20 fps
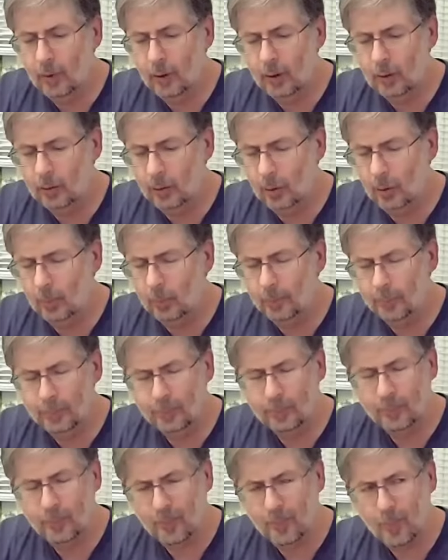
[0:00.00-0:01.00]
So,
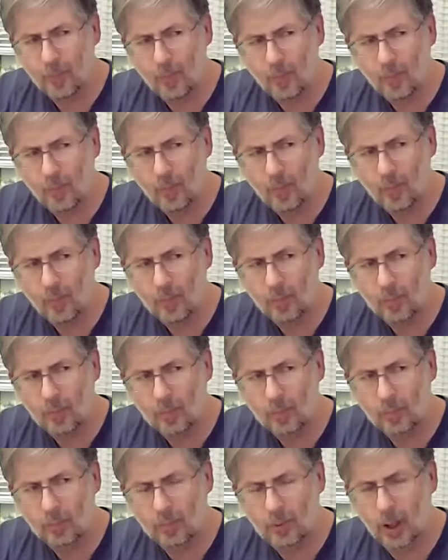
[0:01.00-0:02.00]

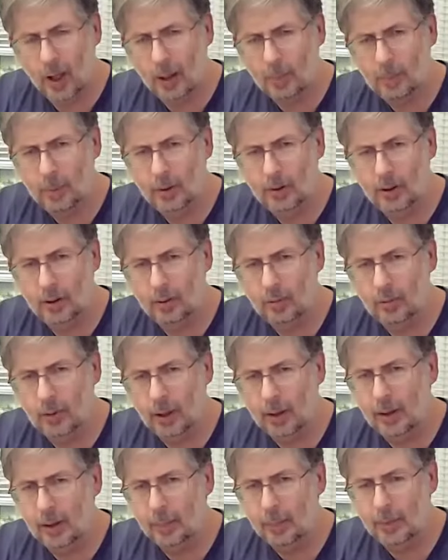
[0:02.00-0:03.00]
yeah, I'd put this
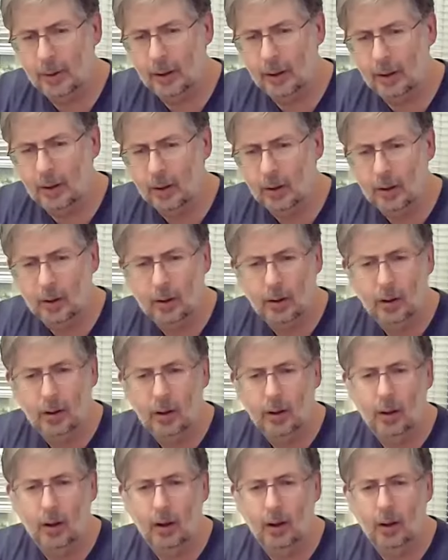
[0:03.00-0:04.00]
right up there
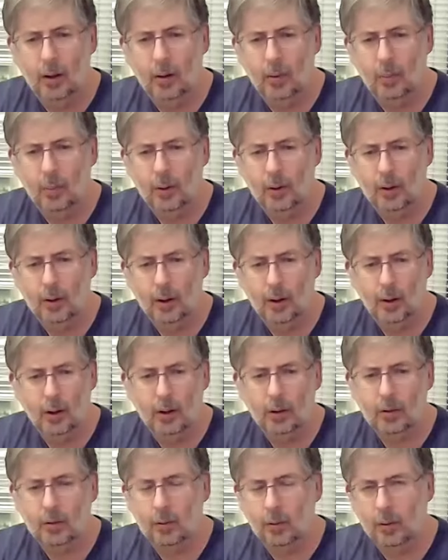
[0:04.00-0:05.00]
with
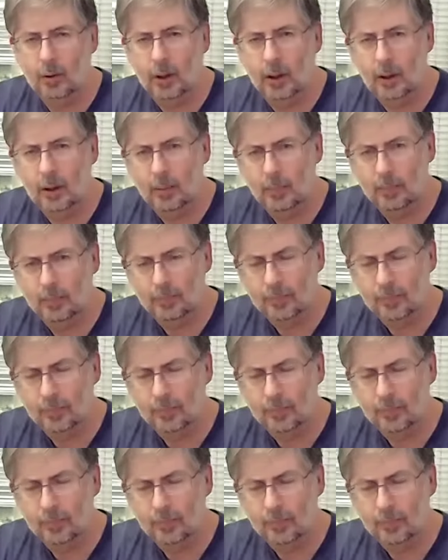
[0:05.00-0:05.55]
the Gruyere.